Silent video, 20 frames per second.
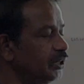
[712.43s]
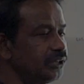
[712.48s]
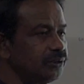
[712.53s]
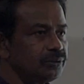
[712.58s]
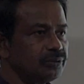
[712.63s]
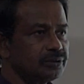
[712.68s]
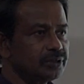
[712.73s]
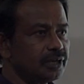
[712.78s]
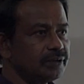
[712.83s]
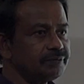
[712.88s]
pi
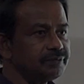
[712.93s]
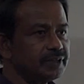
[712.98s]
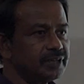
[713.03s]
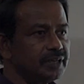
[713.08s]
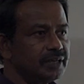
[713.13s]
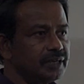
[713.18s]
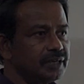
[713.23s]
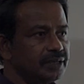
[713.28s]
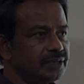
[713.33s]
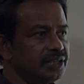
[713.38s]
root
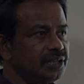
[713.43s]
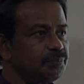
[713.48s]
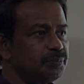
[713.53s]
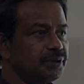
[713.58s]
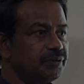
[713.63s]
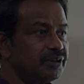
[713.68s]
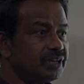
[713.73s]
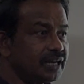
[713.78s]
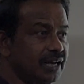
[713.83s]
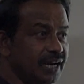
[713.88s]
of e
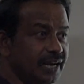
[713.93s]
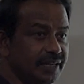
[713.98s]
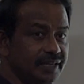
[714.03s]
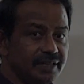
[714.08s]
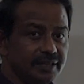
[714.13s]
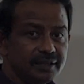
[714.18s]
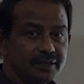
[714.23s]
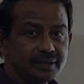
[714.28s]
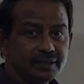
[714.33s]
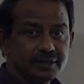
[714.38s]
power
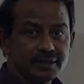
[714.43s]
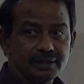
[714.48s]
I